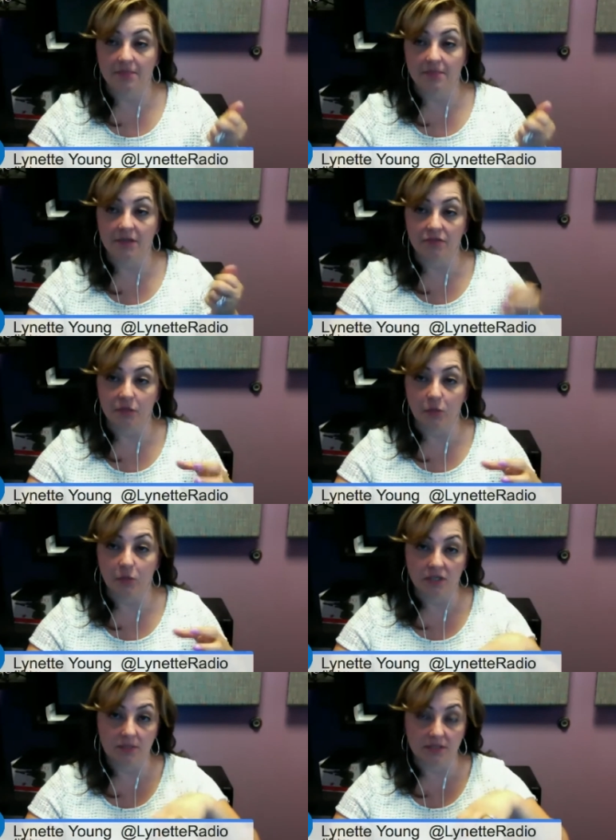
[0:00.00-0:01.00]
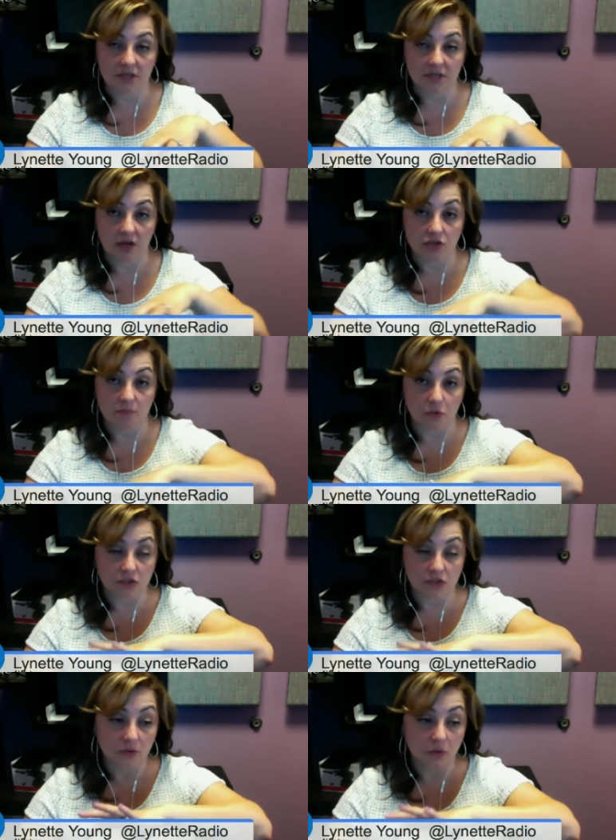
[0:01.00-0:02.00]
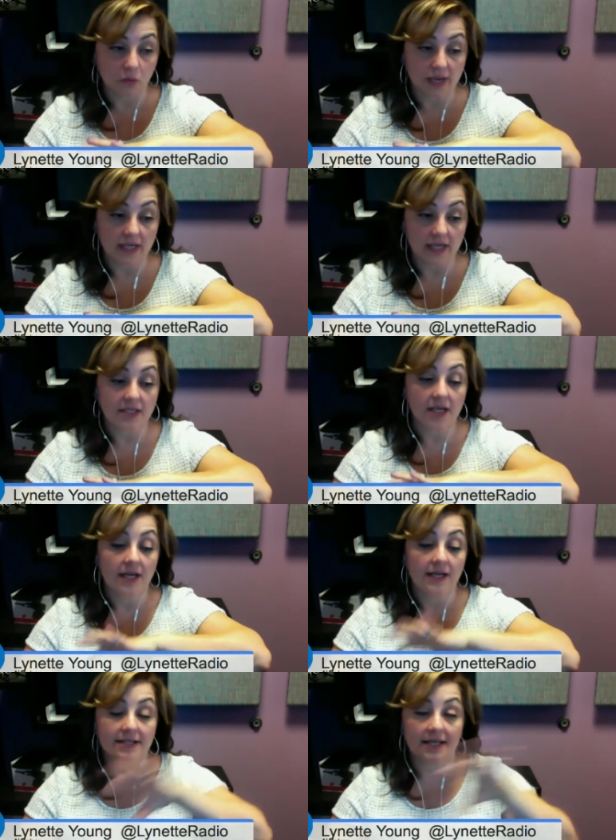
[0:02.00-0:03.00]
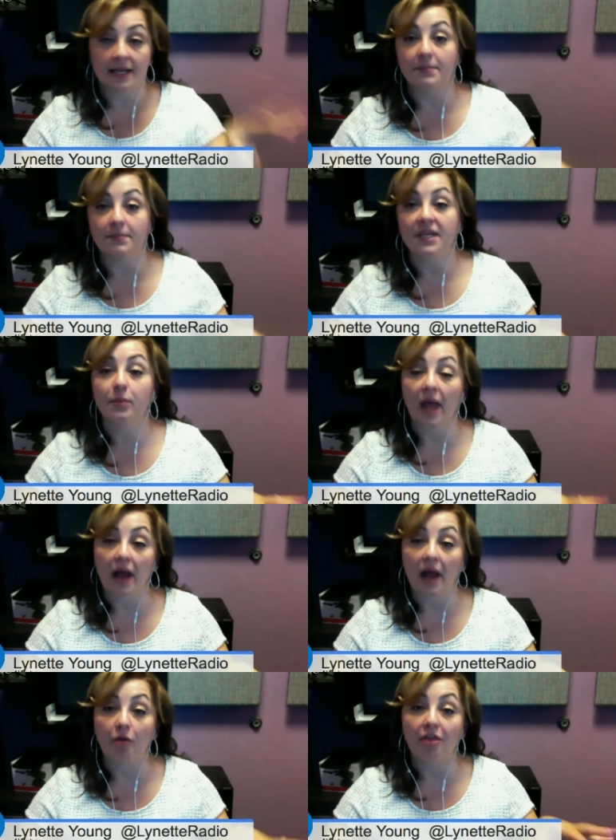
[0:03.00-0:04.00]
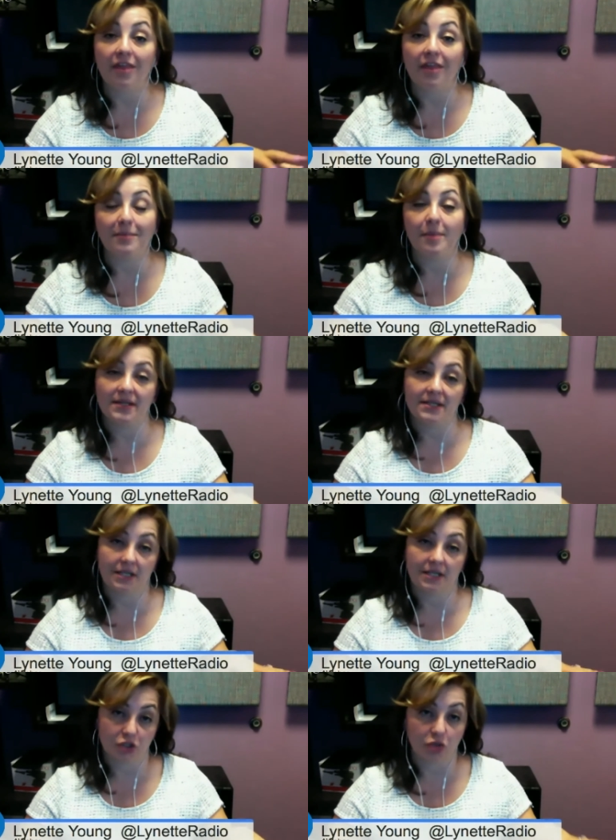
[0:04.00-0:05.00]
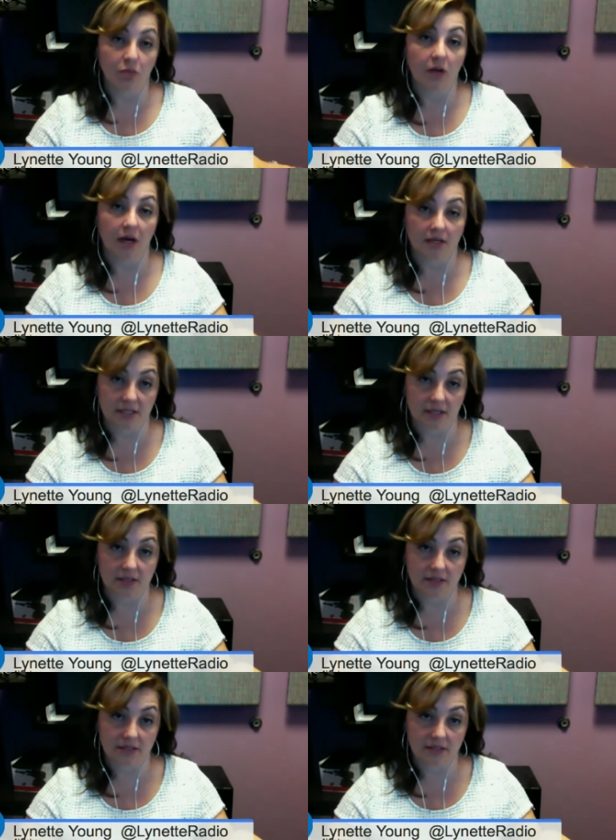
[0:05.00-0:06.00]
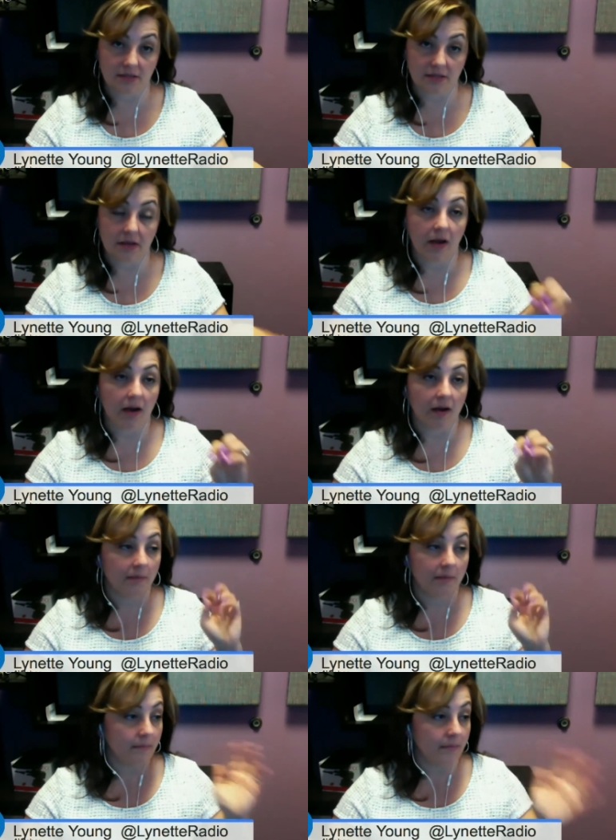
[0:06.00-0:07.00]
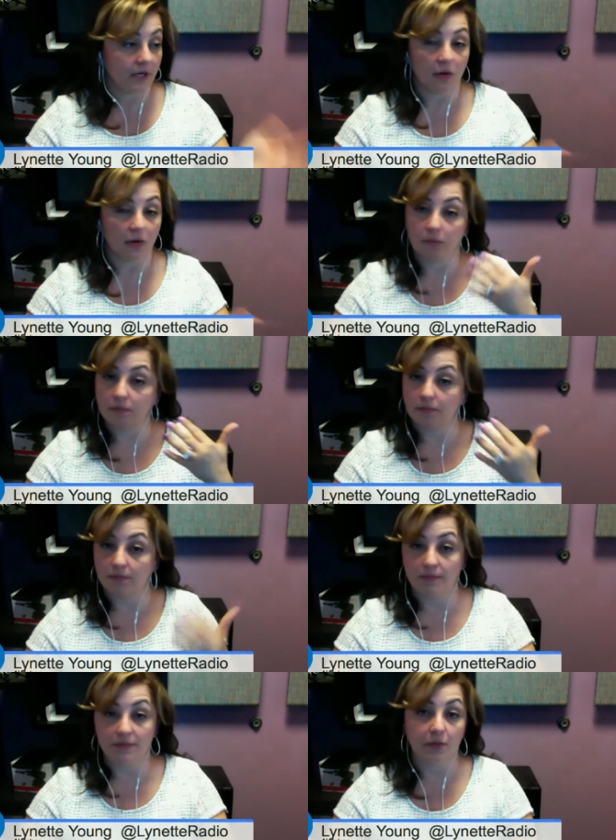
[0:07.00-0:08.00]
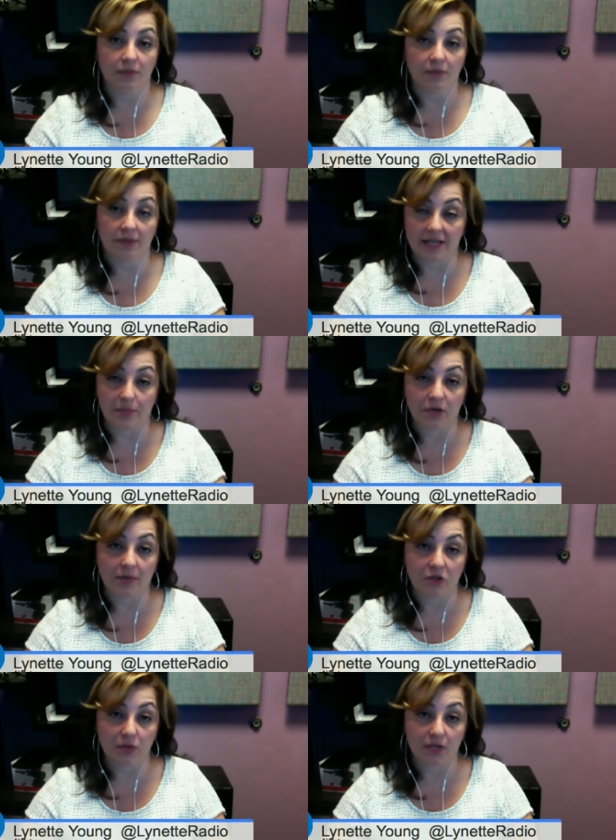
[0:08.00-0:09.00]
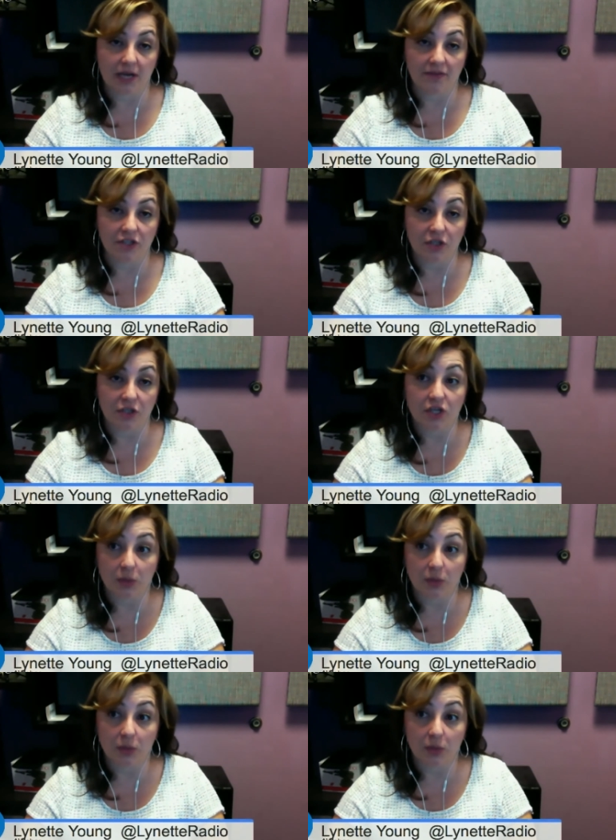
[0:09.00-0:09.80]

to be reworked and massaged multiple ways to hit people how they best consume content. You know, so that's pretty much what you have to do. So